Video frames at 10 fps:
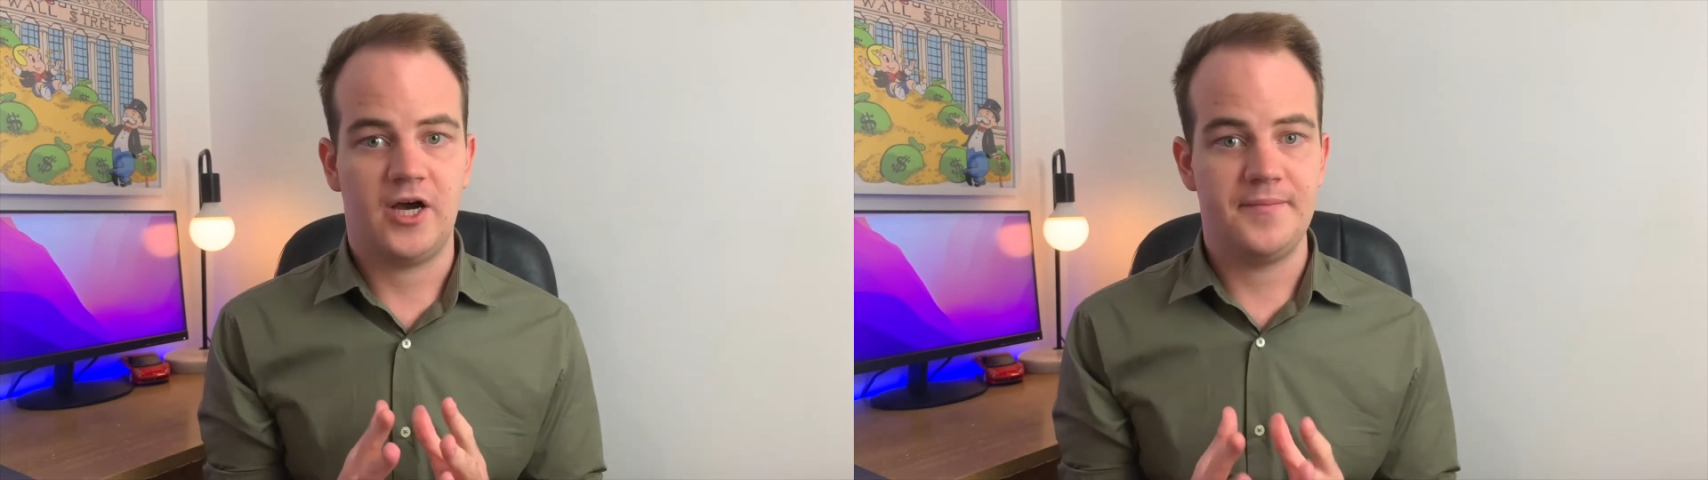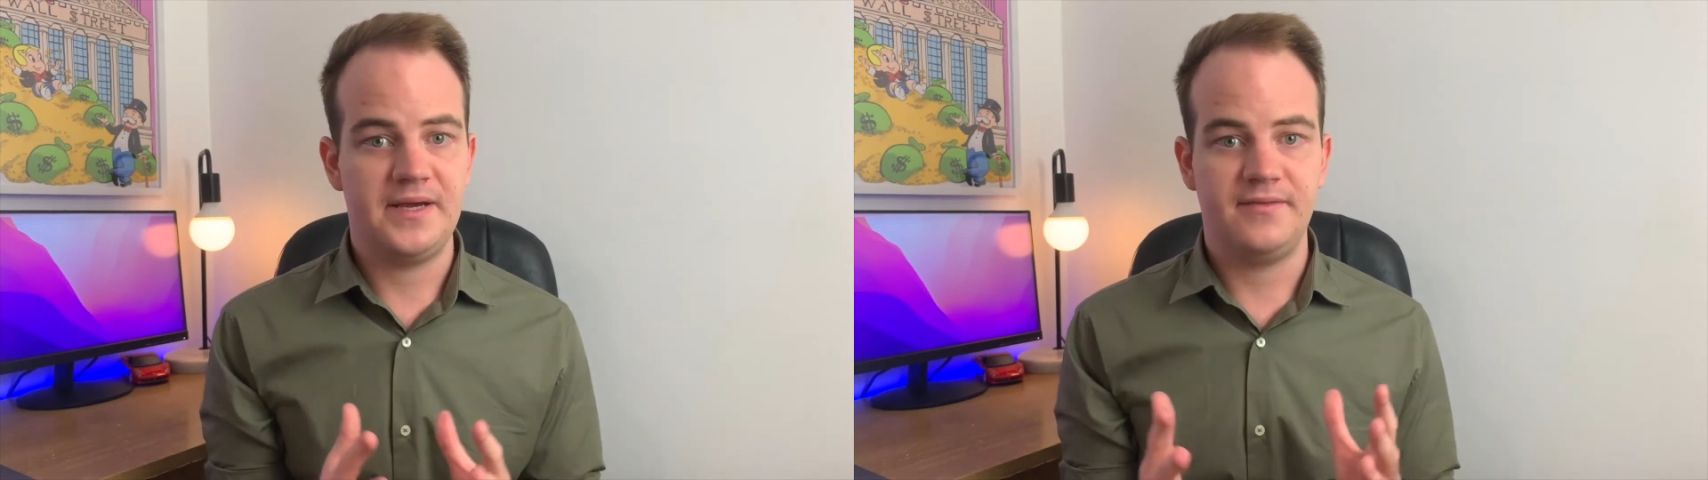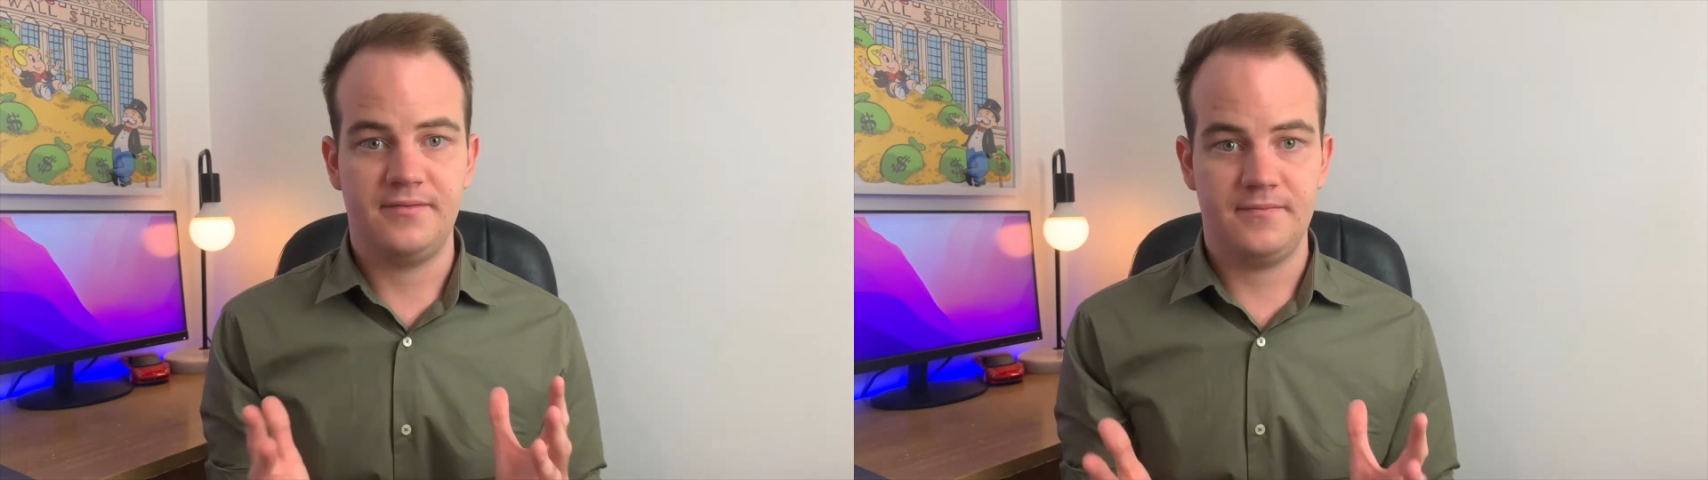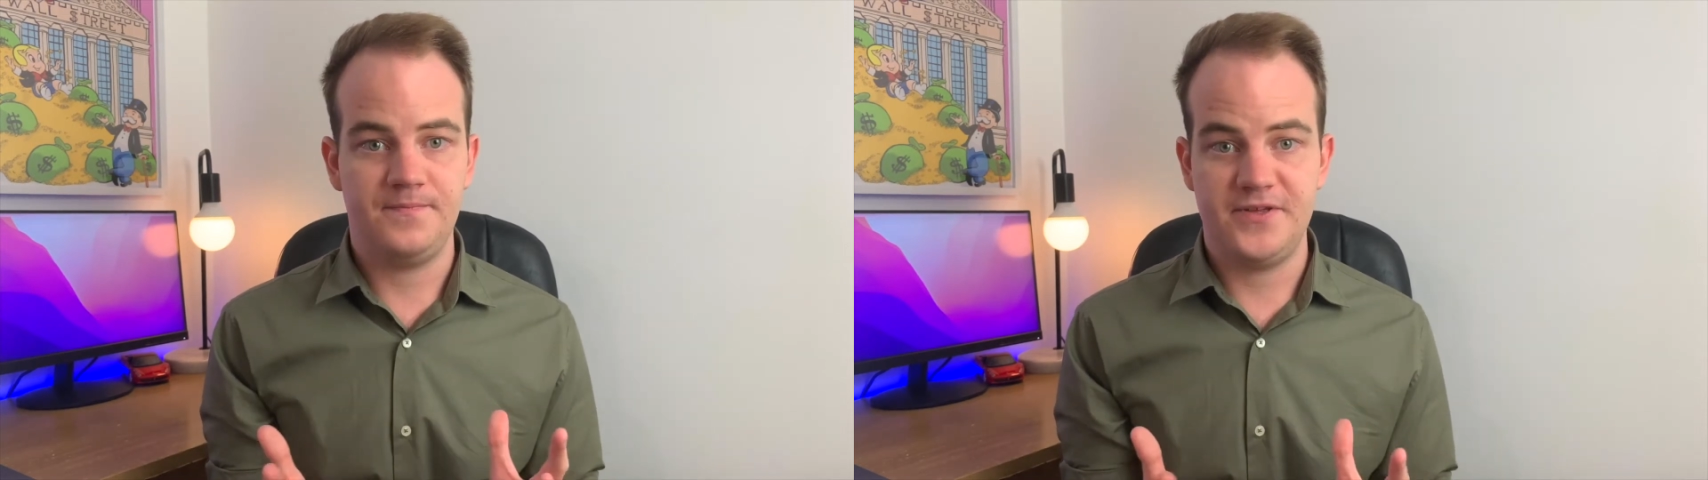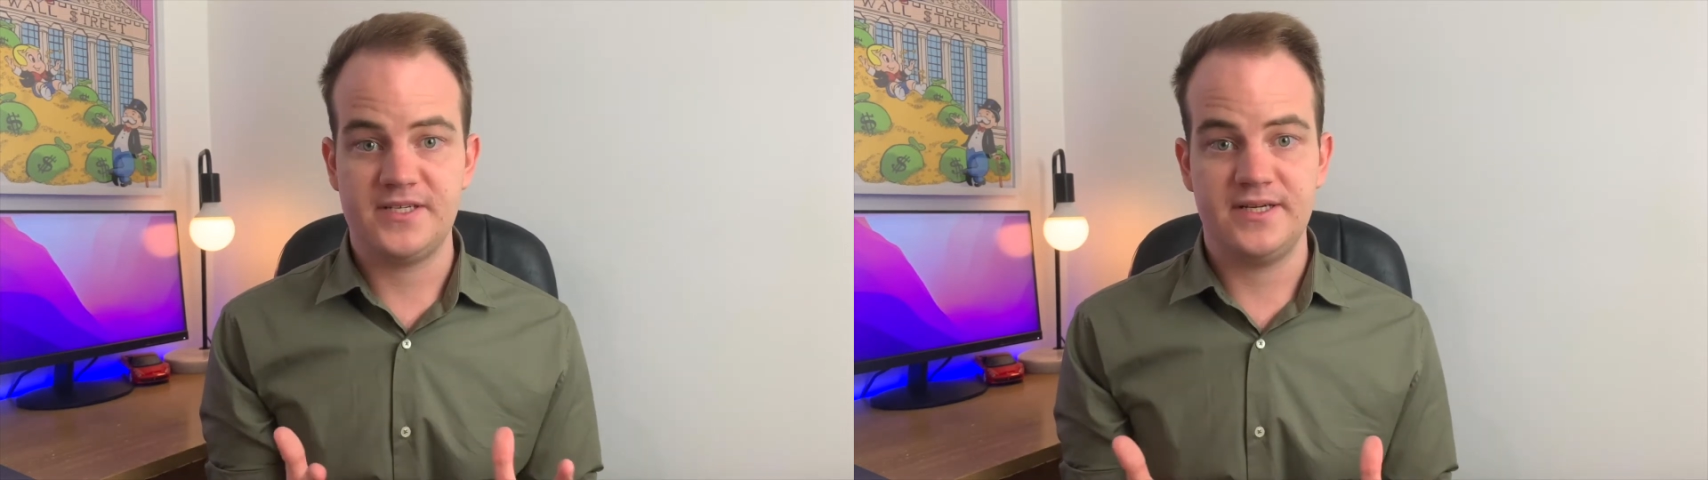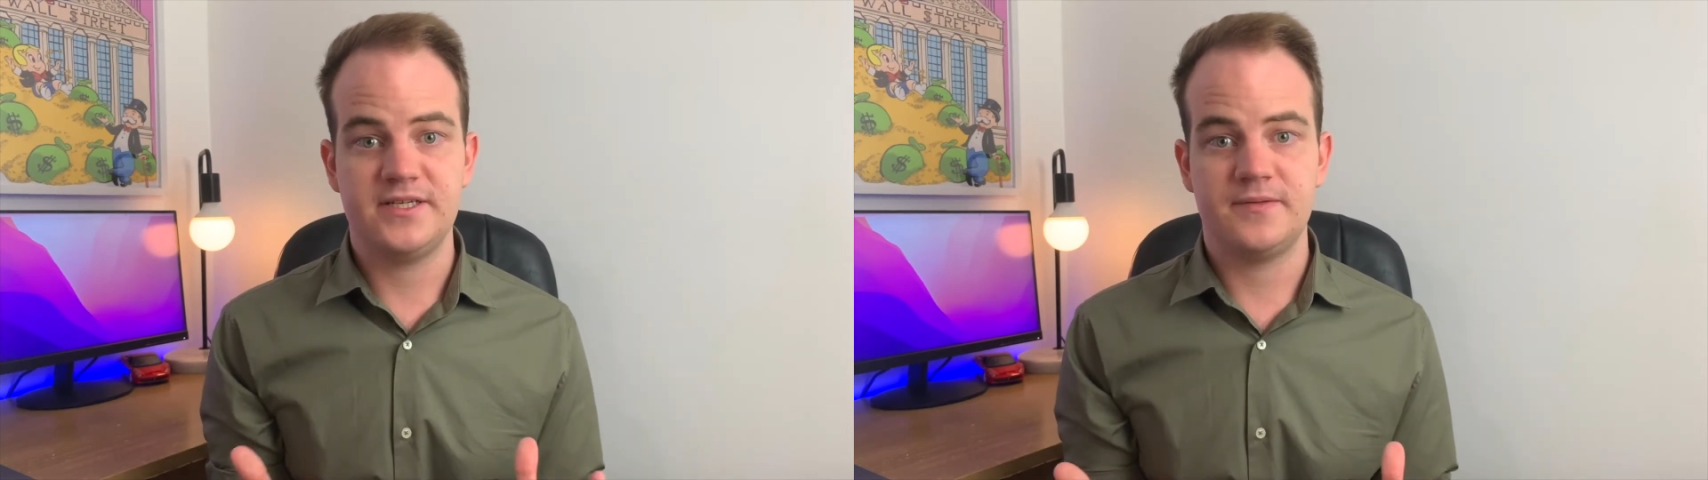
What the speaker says: I mean, this needs